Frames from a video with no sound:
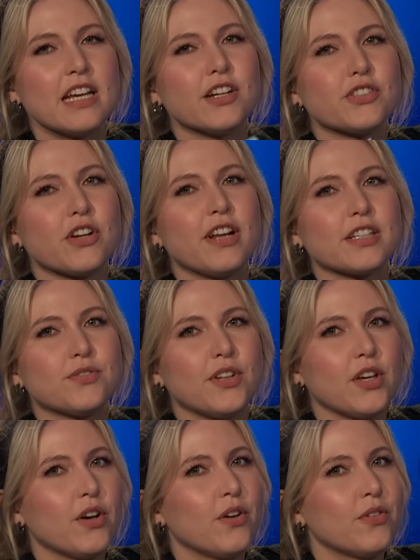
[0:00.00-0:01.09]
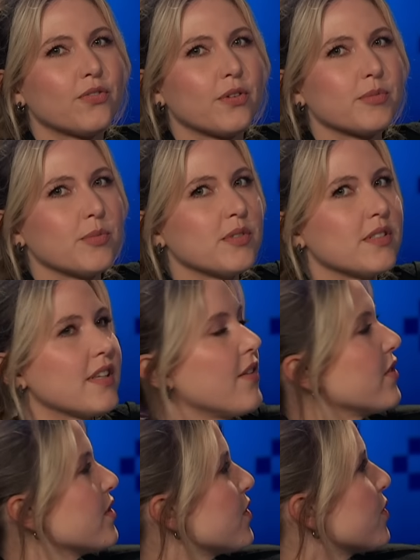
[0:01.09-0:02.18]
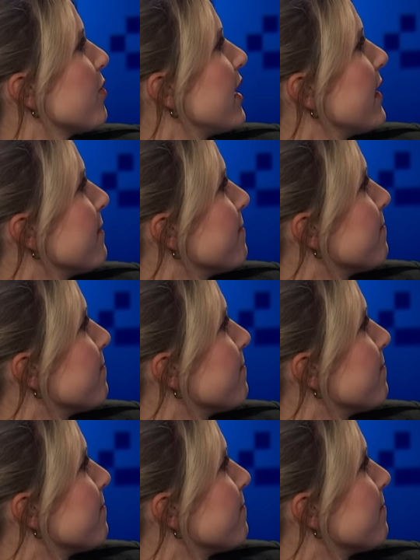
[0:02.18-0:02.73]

Here's our next video from someone's life on social media.